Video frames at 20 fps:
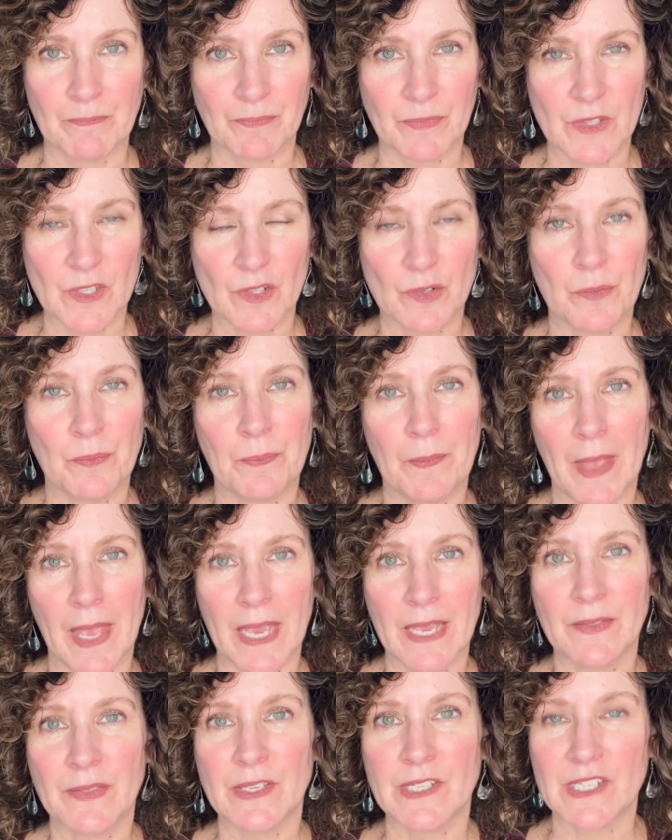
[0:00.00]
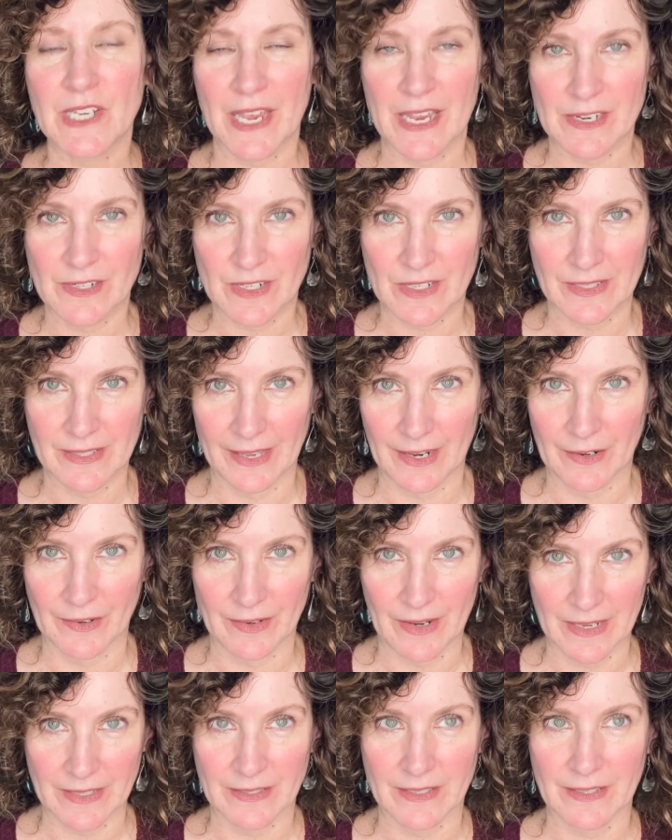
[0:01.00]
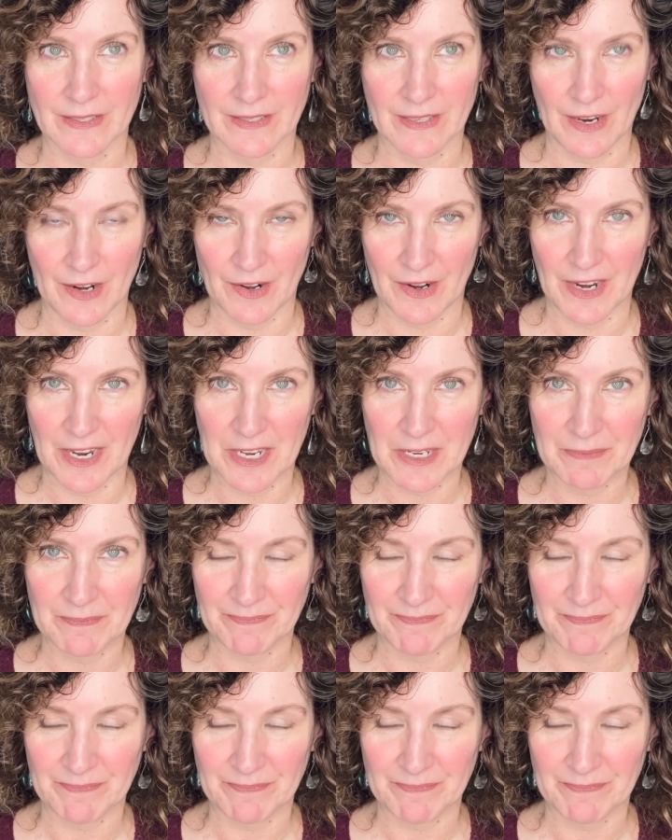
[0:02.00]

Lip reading: to make the changes that are necessary.